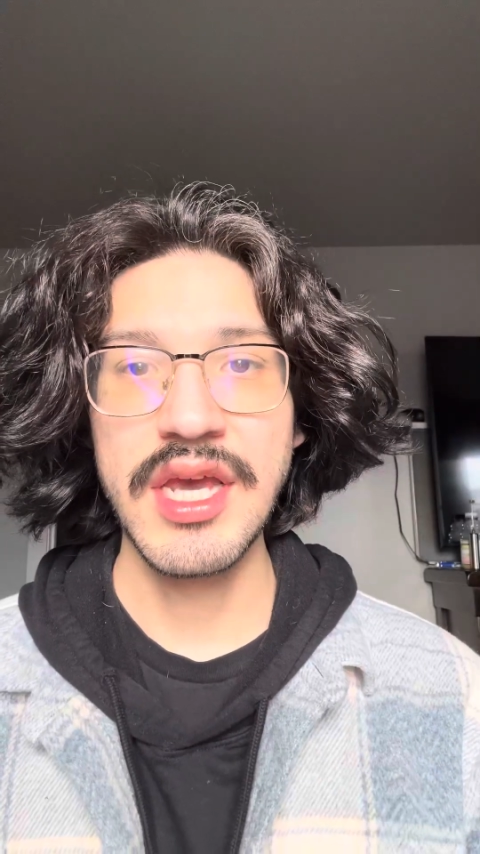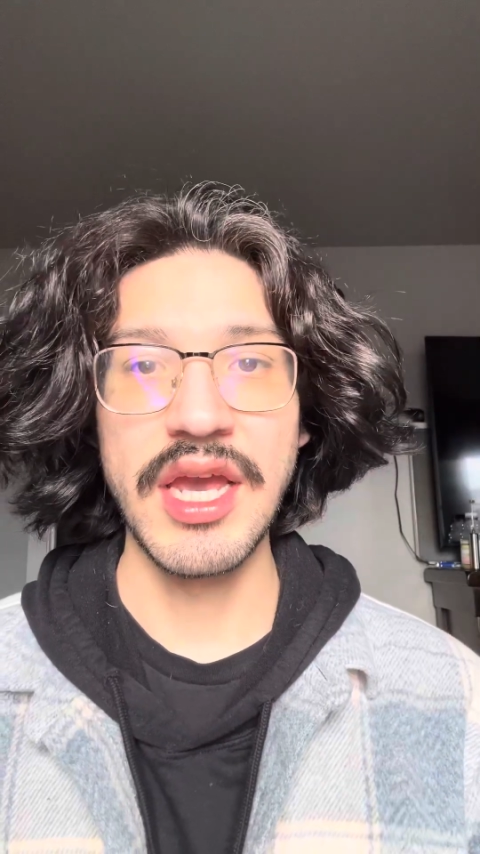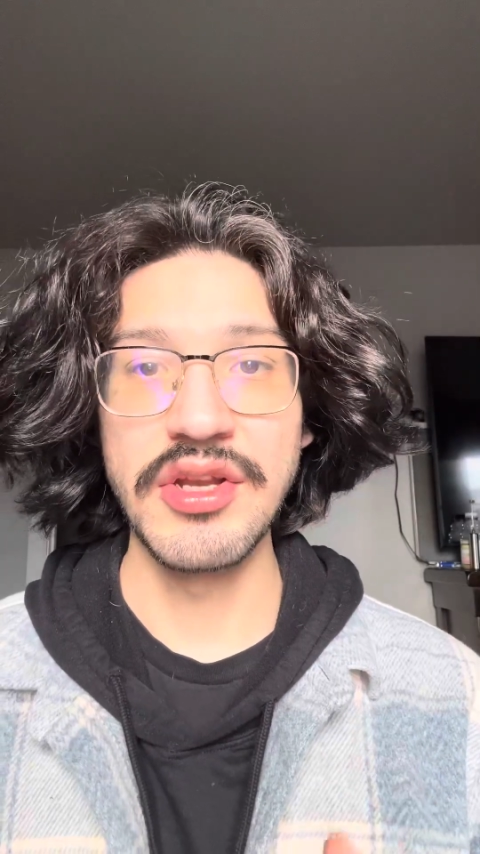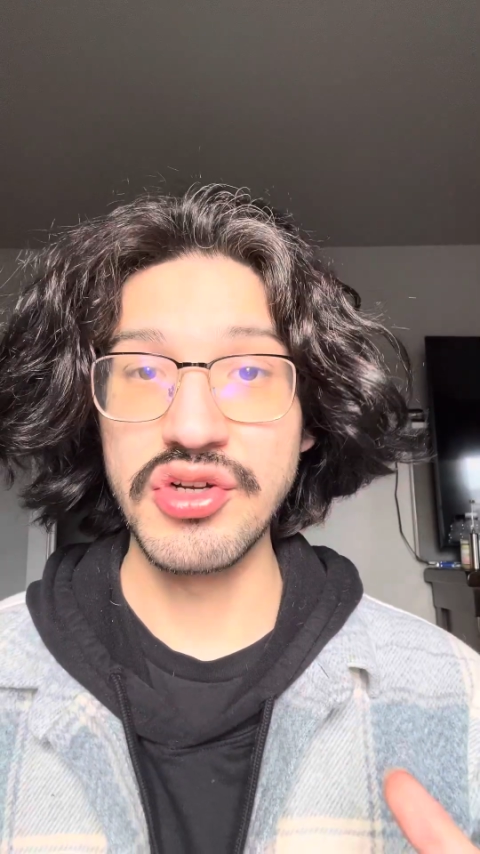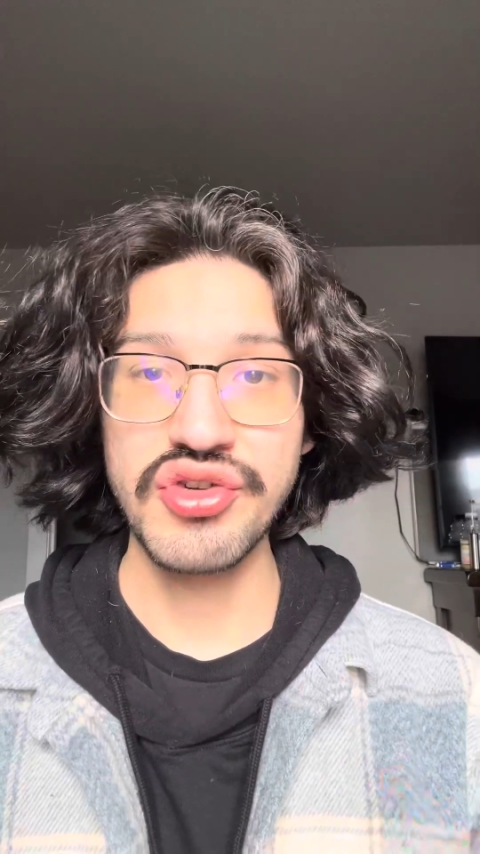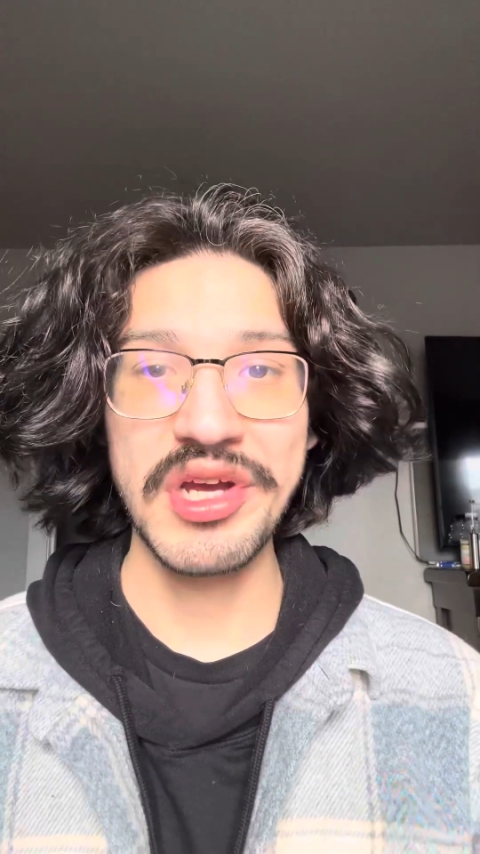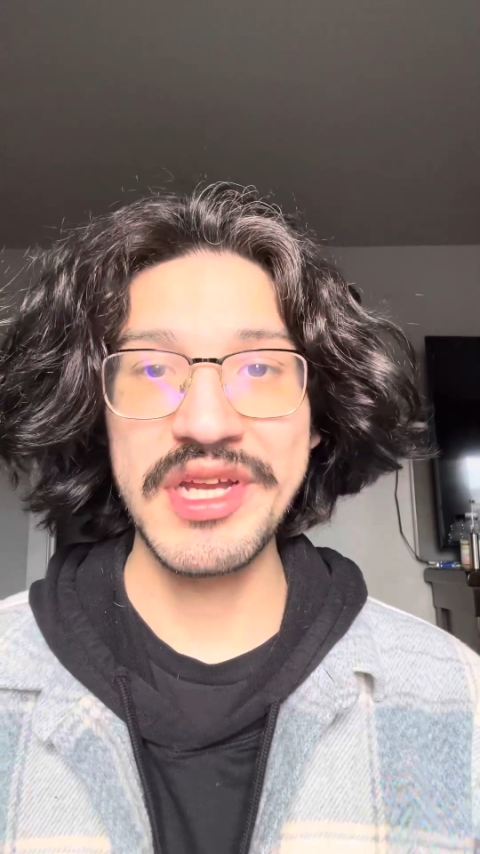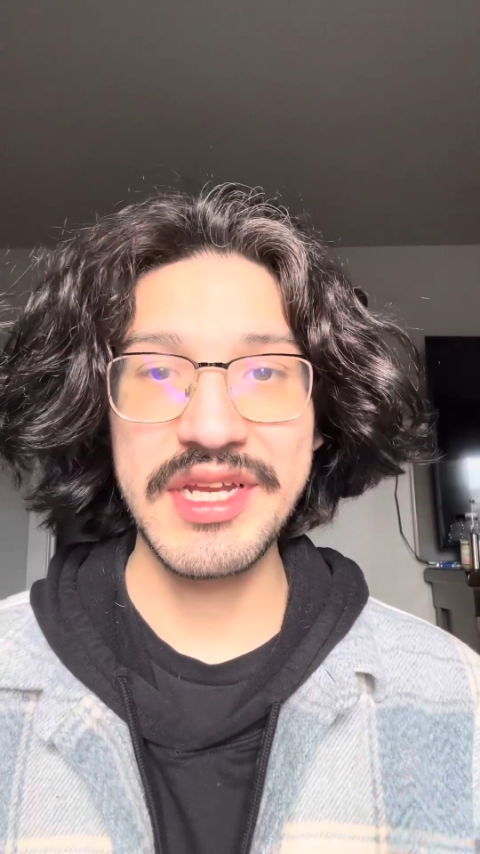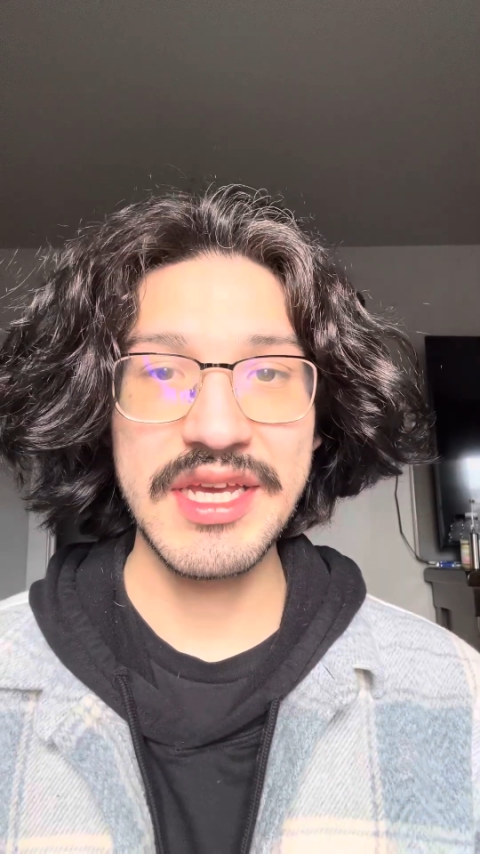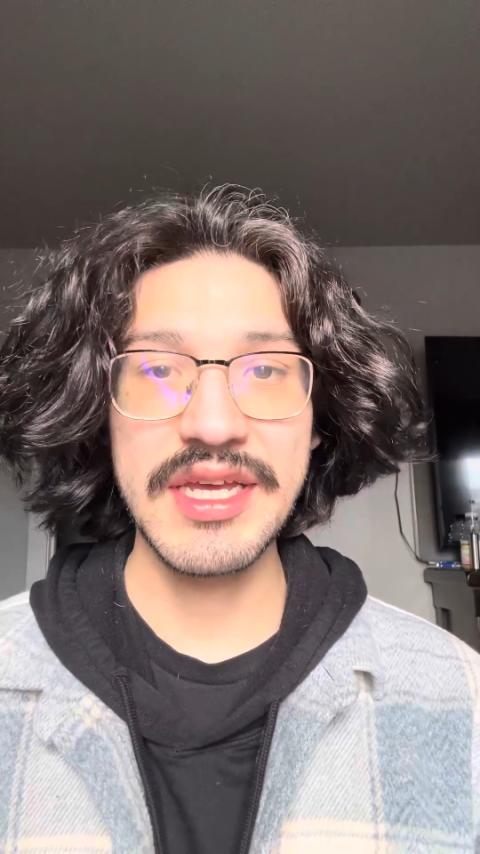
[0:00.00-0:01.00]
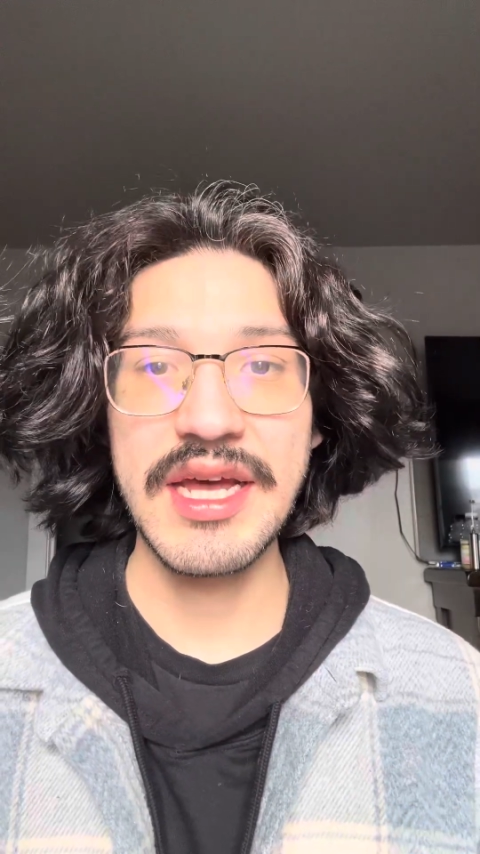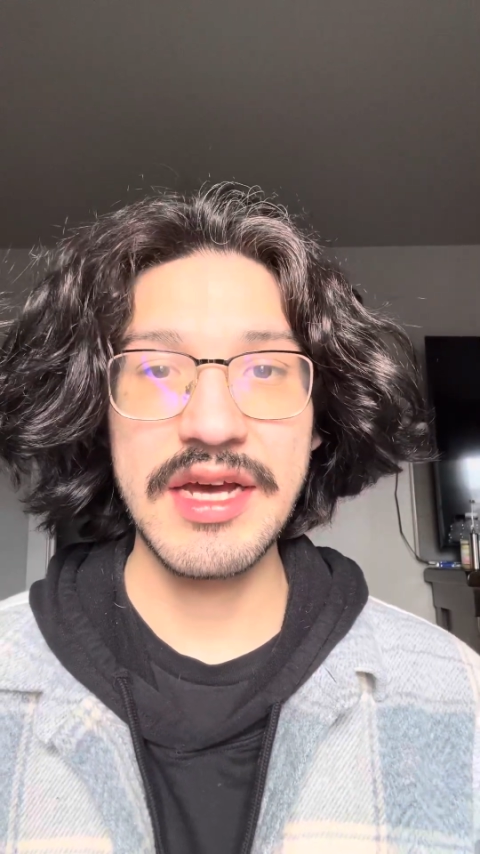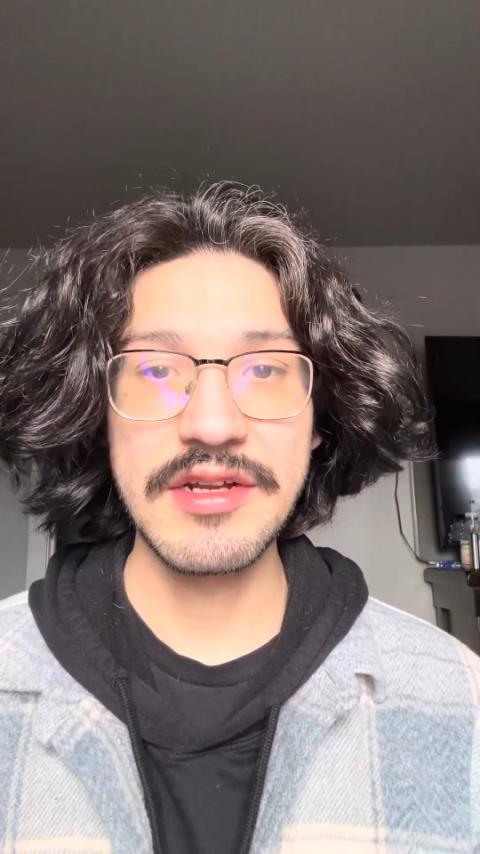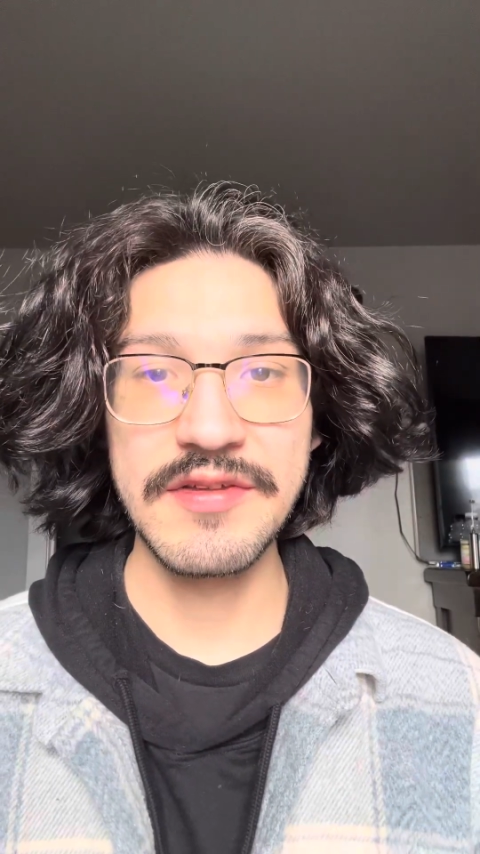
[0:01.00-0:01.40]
and you're trying to get out